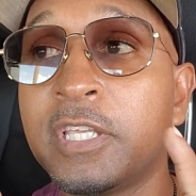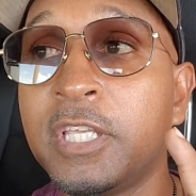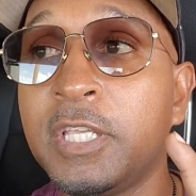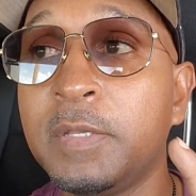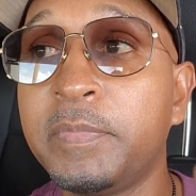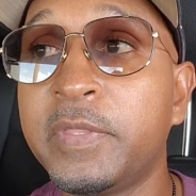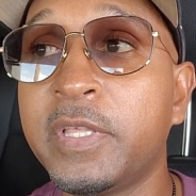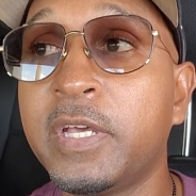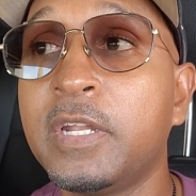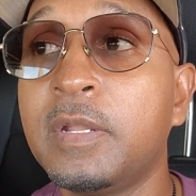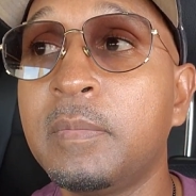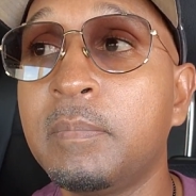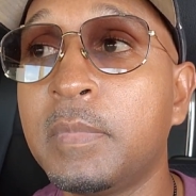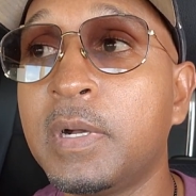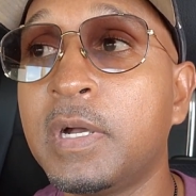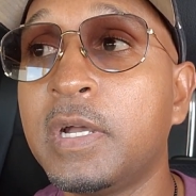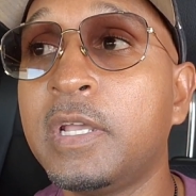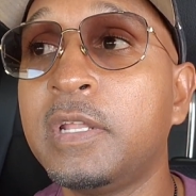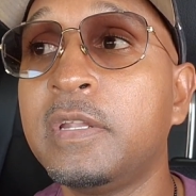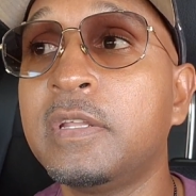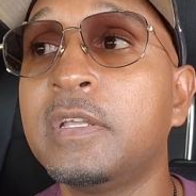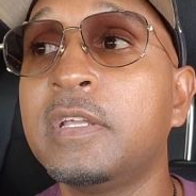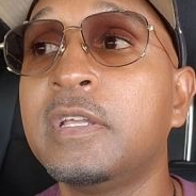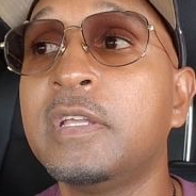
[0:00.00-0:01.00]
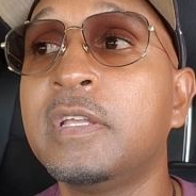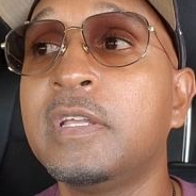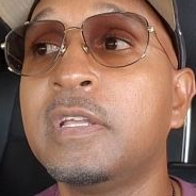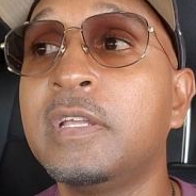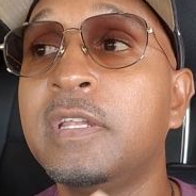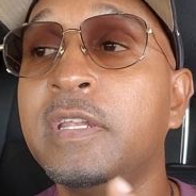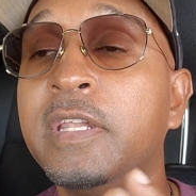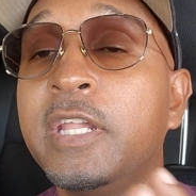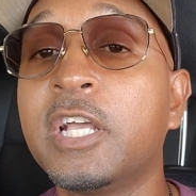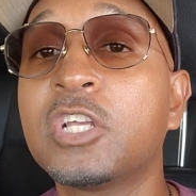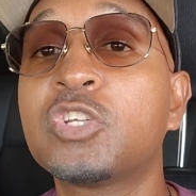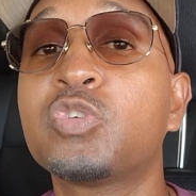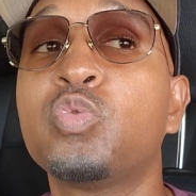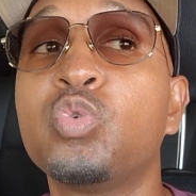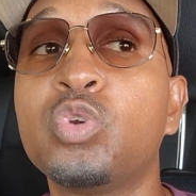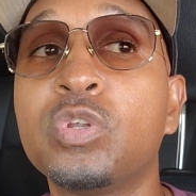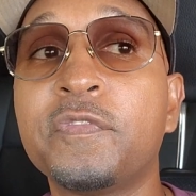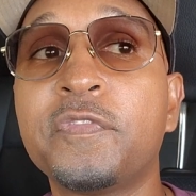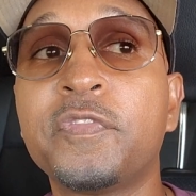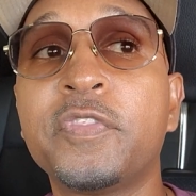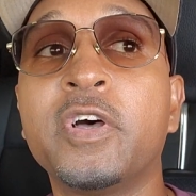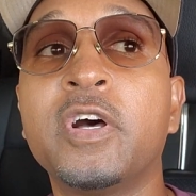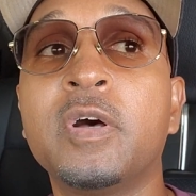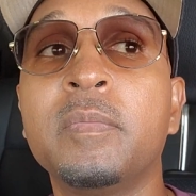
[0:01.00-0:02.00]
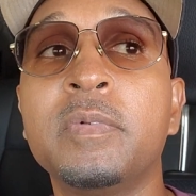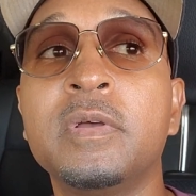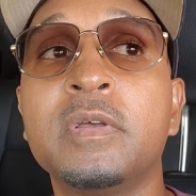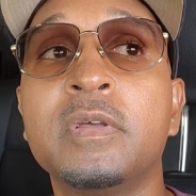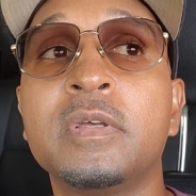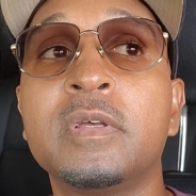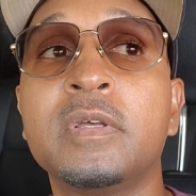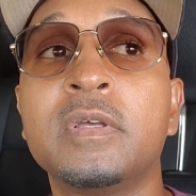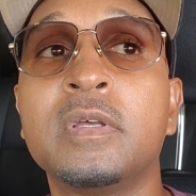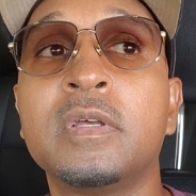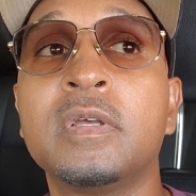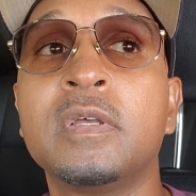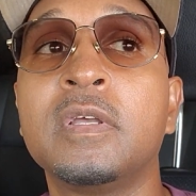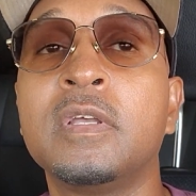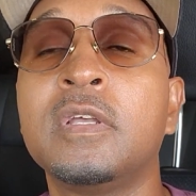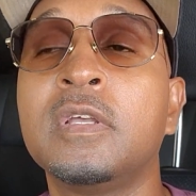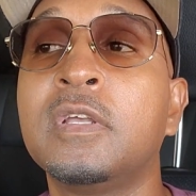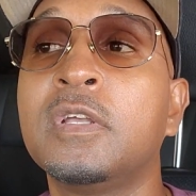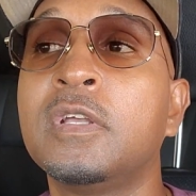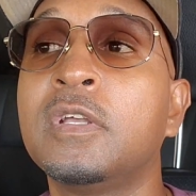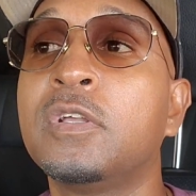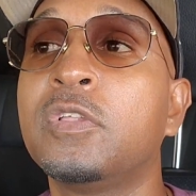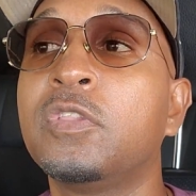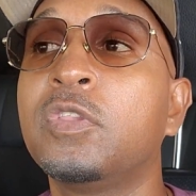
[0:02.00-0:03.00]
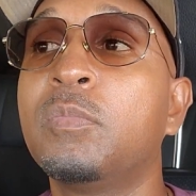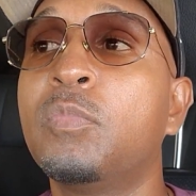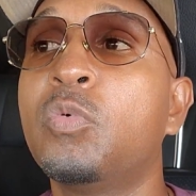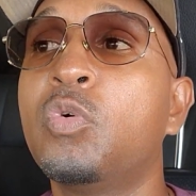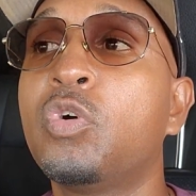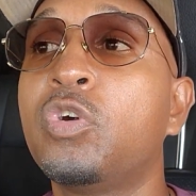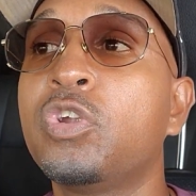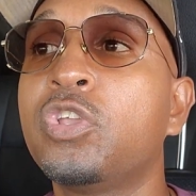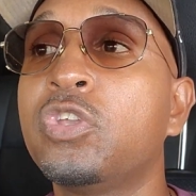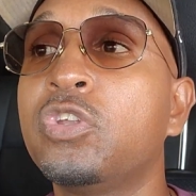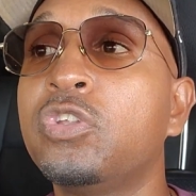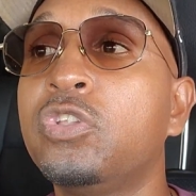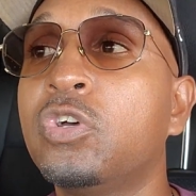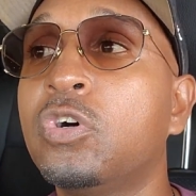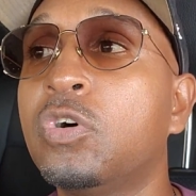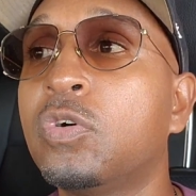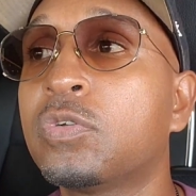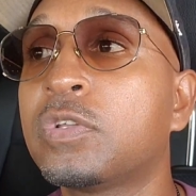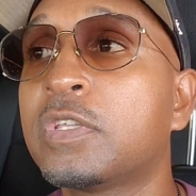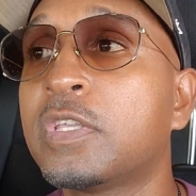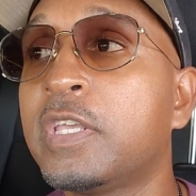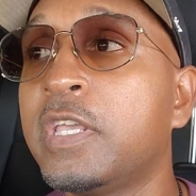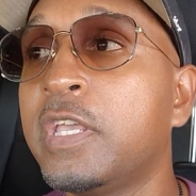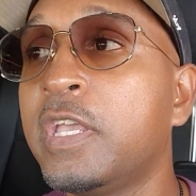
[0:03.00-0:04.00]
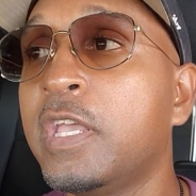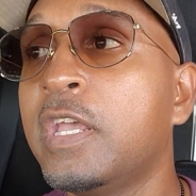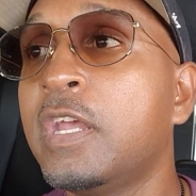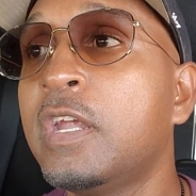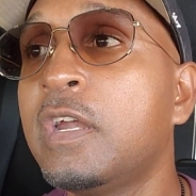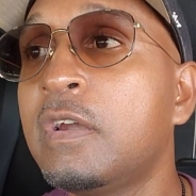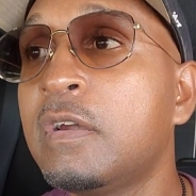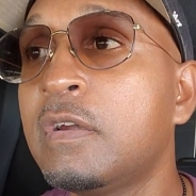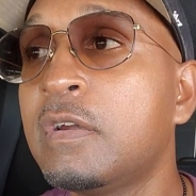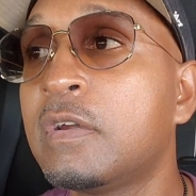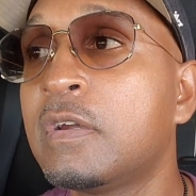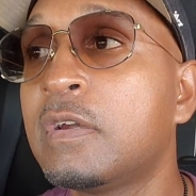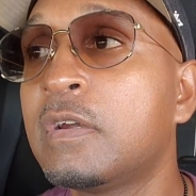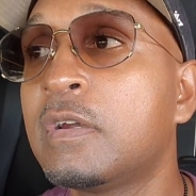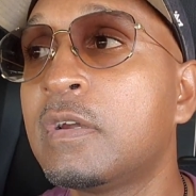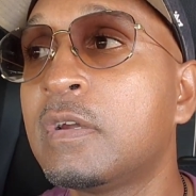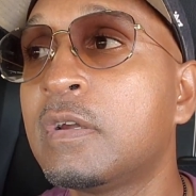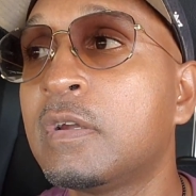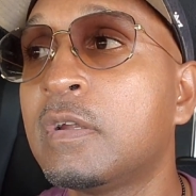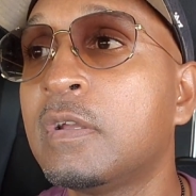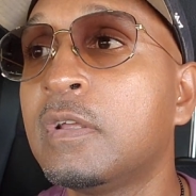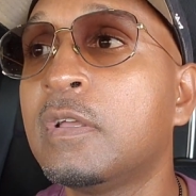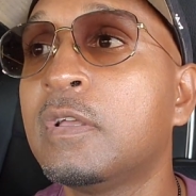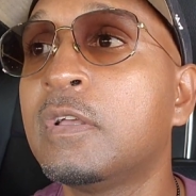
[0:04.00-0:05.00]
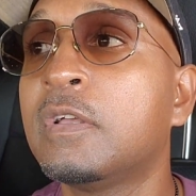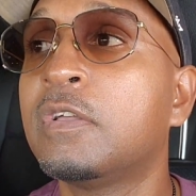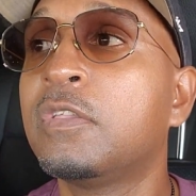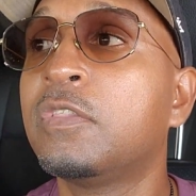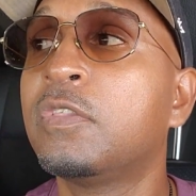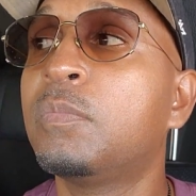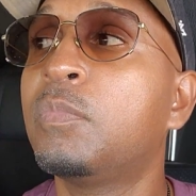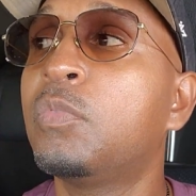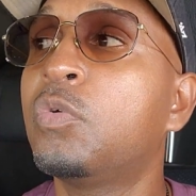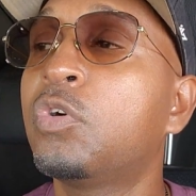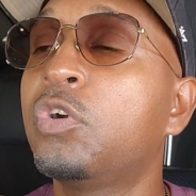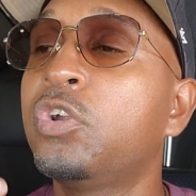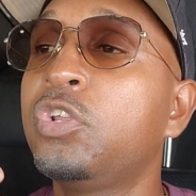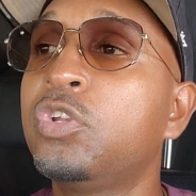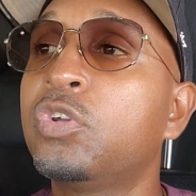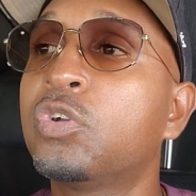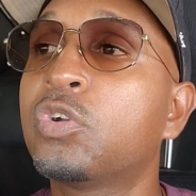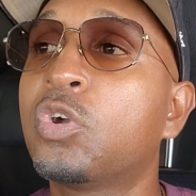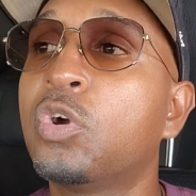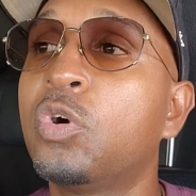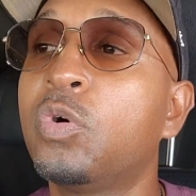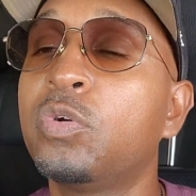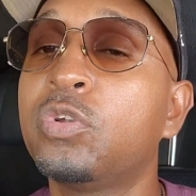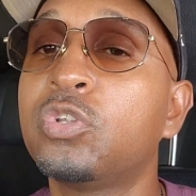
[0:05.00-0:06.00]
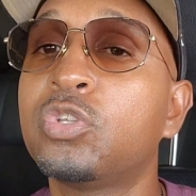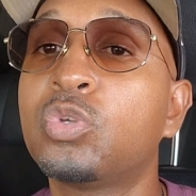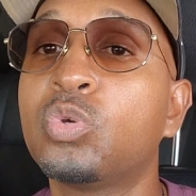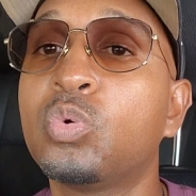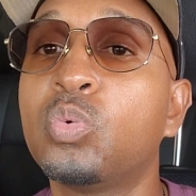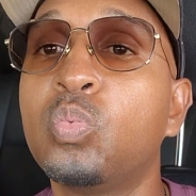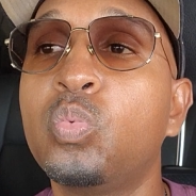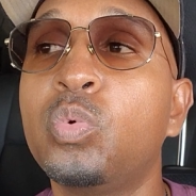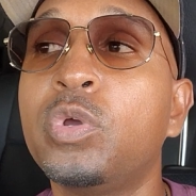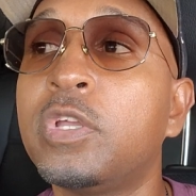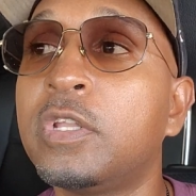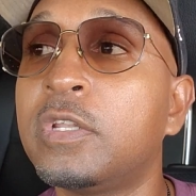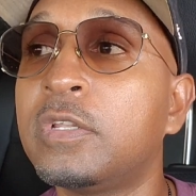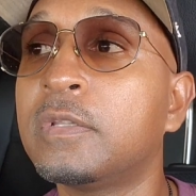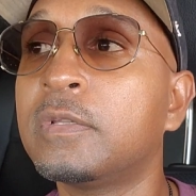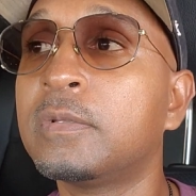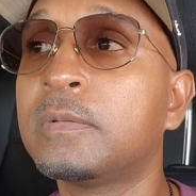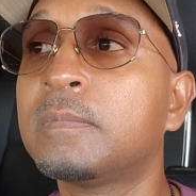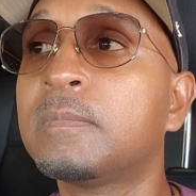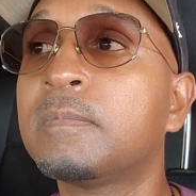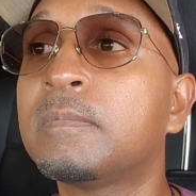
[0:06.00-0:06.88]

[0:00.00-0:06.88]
Keep that in mind. Next rule of thumb, the more you don't care, the more you're going to win.